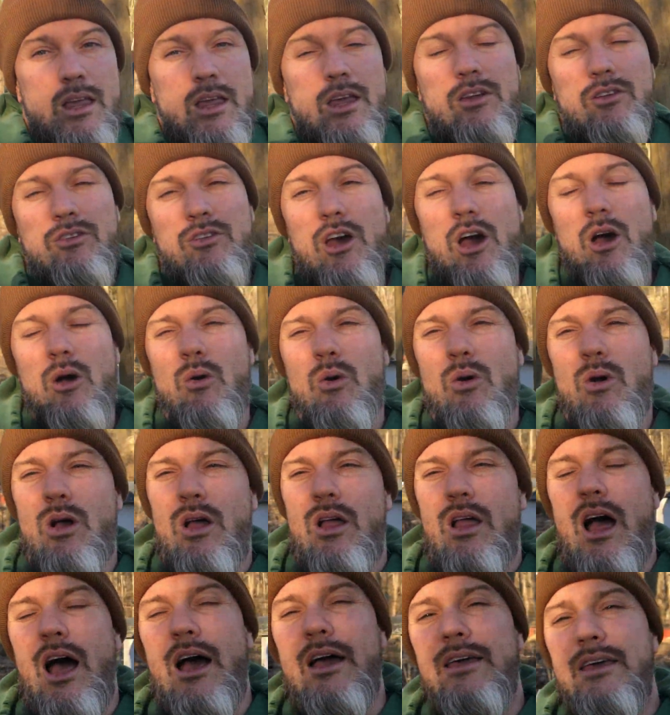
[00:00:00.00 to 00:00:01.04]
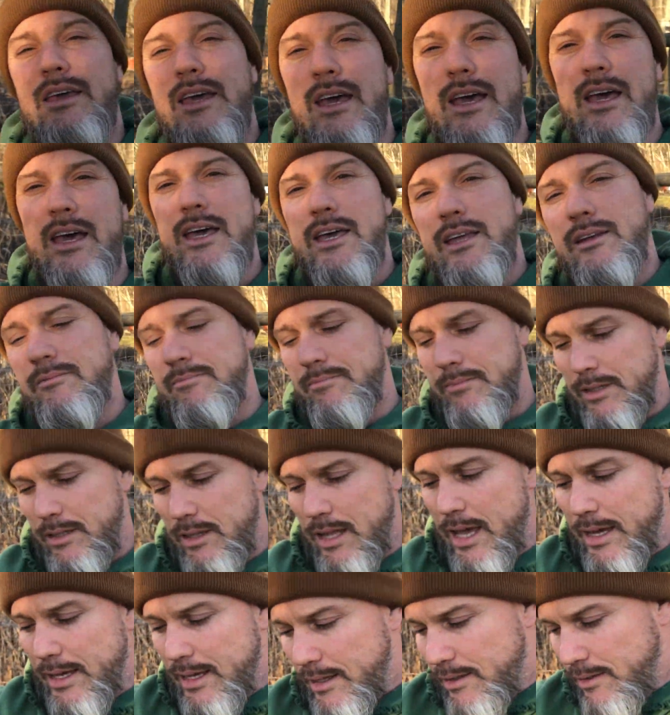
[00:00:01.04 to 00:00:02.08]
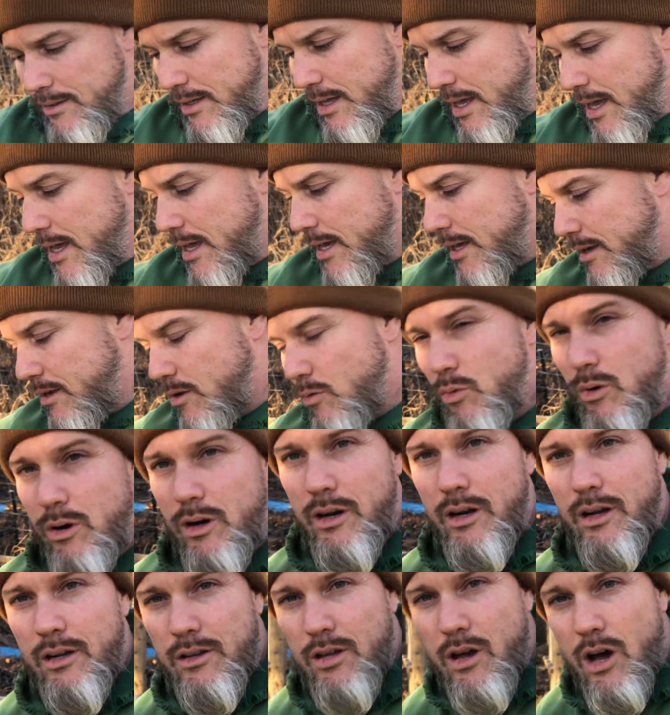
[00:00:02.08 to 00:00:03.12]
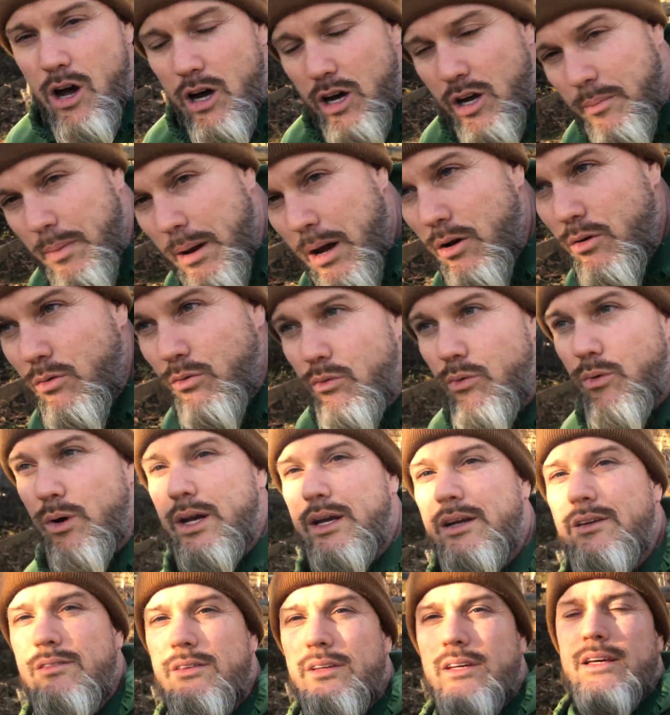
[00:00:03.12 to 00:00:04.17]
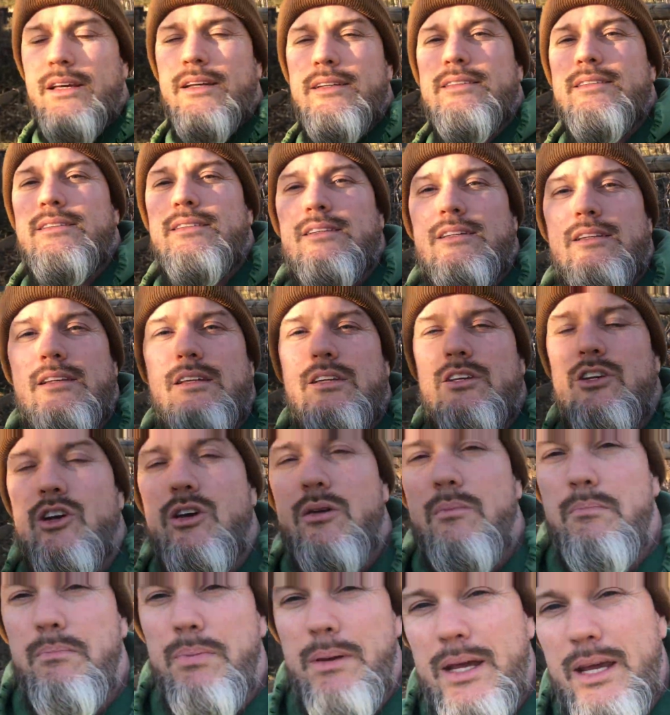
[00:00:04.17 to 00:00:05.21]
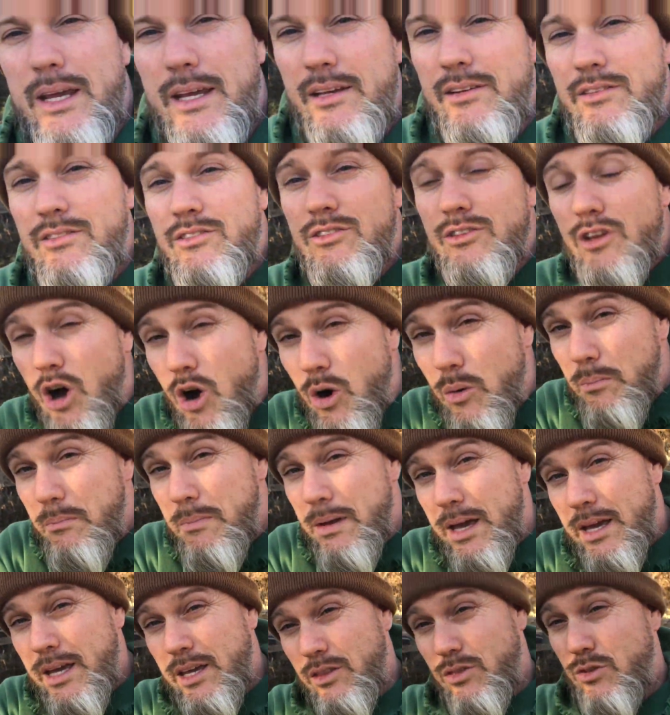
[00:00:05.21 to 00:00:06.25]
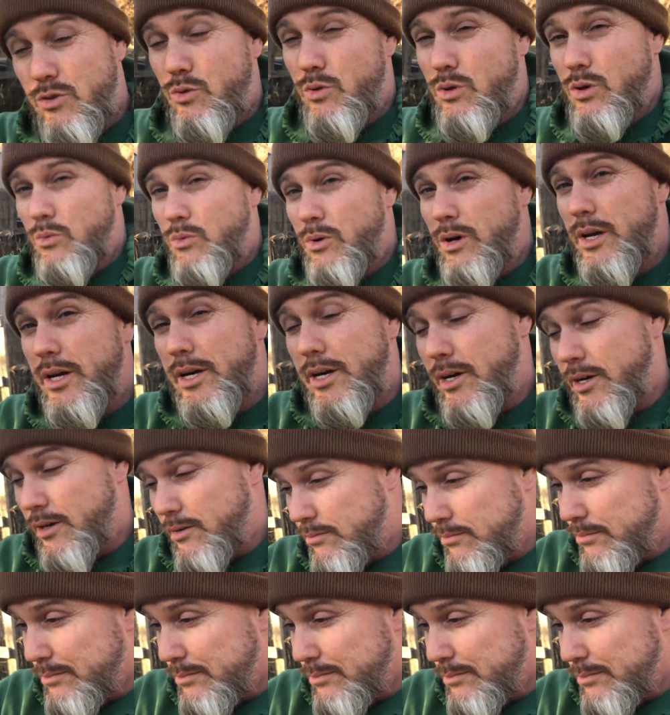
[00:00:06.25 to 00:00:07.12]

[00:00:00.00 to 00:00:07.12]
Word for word: so again, like I said, we're going to talk about reasons your bees don't make it through the winter.